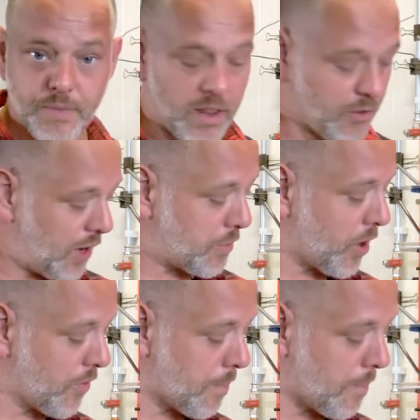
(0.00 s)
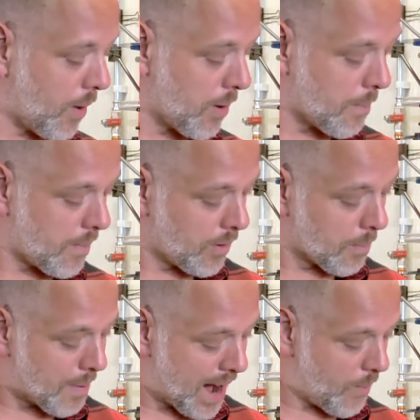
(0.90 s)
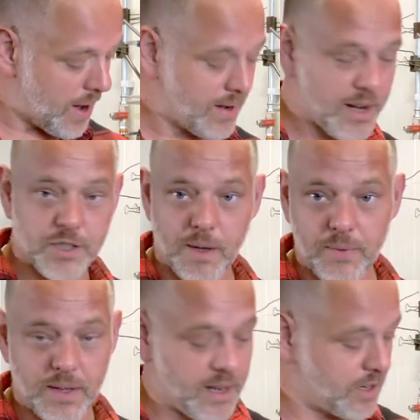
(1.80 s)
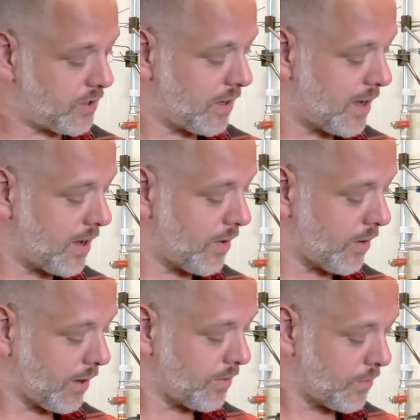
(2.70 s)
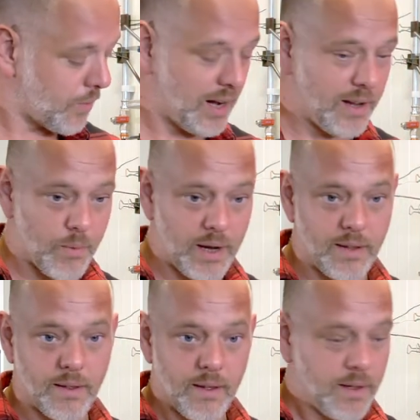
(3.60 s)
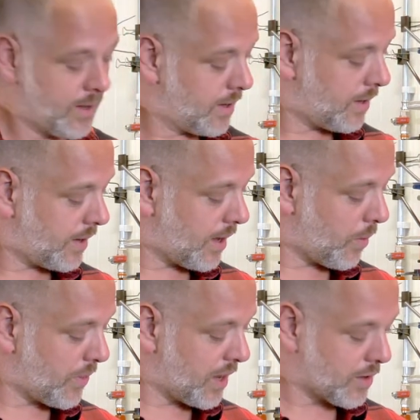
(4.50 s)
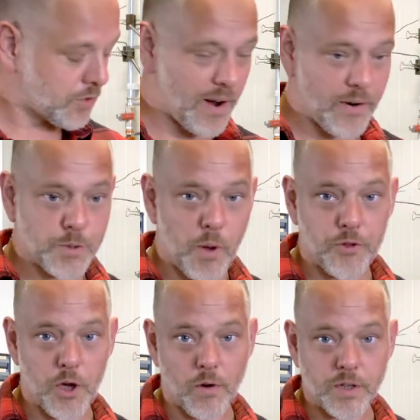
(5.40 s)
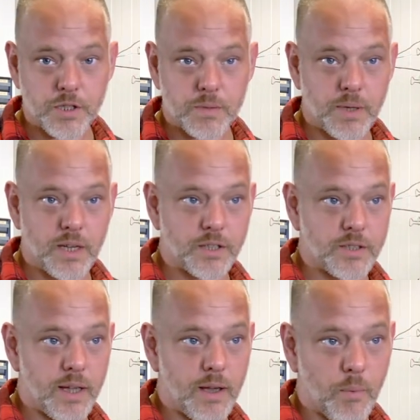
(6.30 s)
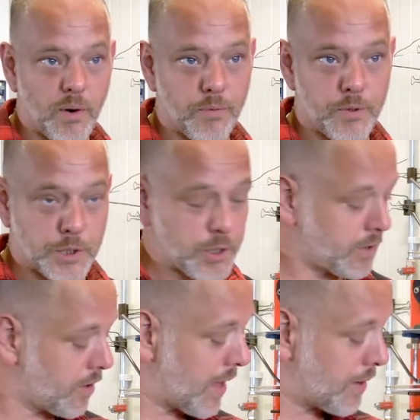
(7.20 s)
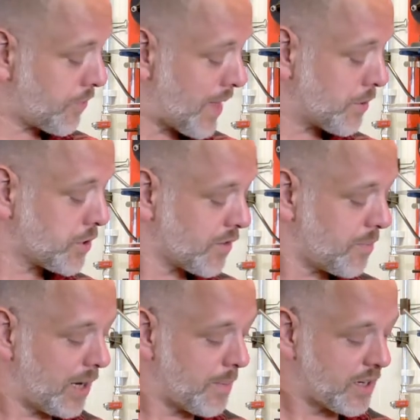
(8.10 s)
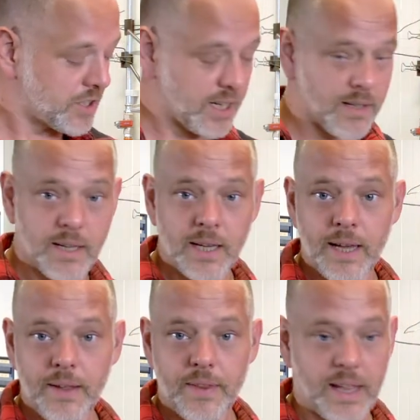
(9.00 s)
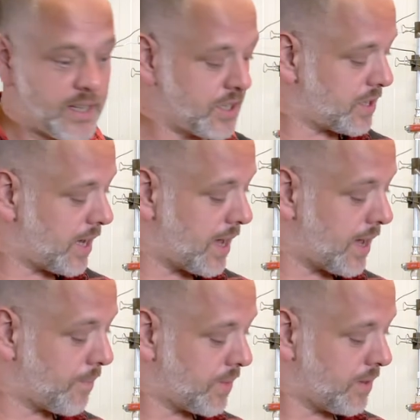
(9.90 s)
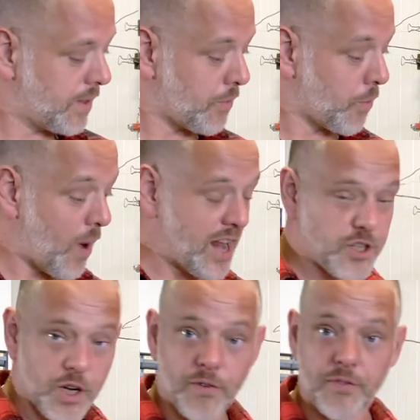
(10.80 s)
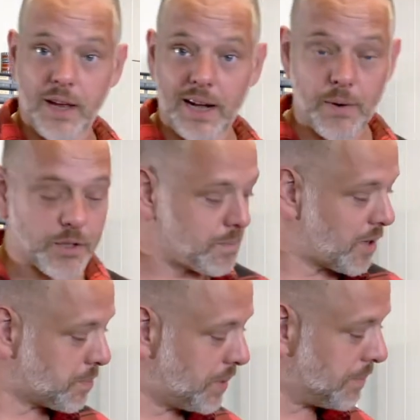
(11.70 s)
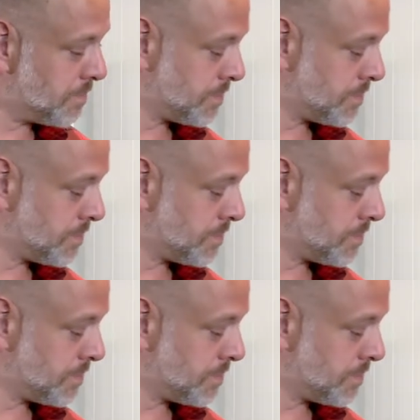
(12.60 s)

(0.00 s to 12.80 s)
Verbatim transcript: the fitment on the, on, the, on the bearing, that is something that is really, really uh, within a very small tolerance, because uh, we're, we're, talking about thousands of millimeters here, that, this, uh, that the range of the clearance must be.